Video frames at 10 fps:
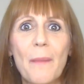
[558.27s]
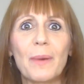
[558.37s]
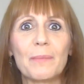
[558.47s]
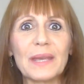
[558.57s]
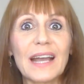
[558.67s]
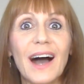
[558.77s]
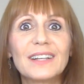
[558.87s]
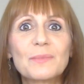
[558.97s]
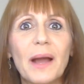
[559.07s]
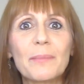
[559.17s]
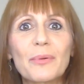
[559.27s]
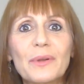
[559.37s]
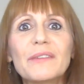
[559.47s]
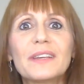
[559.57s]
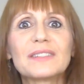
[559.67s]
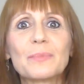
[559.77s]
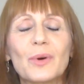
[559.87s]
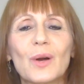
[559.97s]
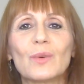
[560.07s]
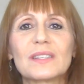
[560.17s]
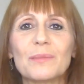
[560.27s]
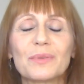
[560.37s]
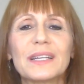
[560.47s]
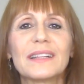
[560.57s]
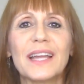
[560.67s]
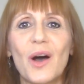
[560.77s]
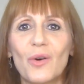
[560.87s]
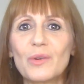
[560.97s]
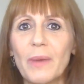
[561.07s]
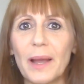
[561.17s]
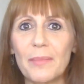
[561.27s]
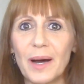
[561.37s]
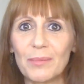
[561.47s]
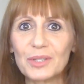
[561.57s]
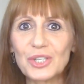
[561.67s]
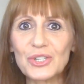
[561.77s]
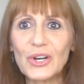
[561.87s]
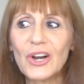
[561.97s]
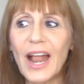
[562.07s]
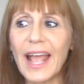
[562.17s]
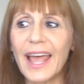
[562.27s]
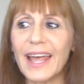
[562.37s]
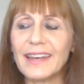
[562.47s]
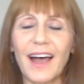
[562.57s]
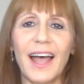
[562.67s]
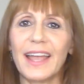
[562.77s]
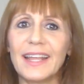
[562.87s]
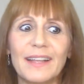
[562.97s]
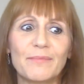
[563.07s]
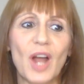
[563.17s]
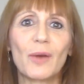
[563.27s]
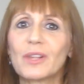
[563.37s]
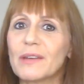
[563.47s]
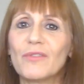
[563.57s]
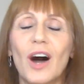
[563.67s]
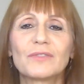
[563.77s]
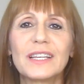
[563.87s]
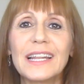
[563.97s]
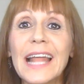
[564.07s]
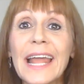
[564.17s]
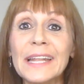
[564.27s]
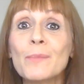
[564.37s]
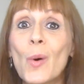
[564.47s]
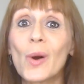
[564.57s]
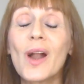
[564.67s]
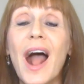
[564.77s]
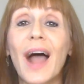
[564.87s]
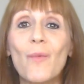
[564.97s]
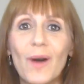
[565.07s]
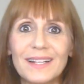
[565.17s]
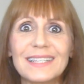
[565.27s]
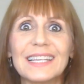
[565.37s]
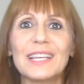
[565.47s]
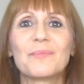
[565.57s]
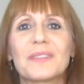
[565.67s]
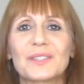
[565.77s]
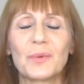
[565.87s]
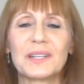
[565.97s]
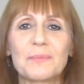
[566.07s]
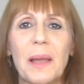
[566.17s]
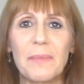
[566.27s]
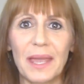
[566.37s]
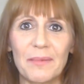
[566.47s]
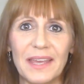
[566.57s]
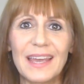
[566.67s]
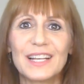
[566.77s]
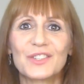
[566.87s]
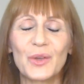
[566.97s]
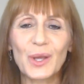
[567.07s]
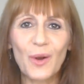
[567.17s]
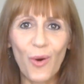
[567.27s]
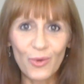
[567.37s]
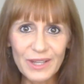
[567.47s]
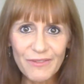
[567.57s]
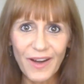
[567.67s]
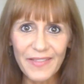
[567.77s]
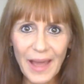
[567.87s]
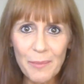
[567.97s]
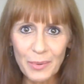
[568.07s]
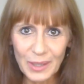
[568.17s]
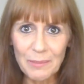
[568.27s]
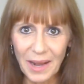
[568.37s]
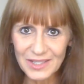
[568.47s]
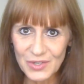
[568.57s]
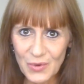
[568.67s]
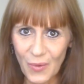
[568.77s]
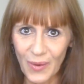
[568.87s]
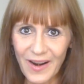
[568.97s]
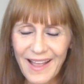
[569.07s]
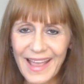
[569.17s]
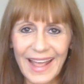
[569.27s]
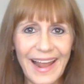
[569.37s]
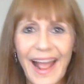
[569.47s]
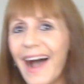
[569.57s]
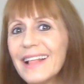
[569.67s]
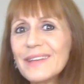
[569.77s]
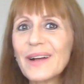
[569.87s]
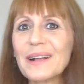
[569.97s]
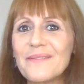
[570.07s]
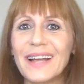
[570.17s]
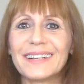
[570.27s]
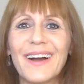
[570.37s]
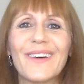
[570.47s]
But because my previous book was completely owned by a publisher and I'm not really involved in it anymore, I wanted to keep this one as my baby. So you can only find that book in my store, and I highly recommend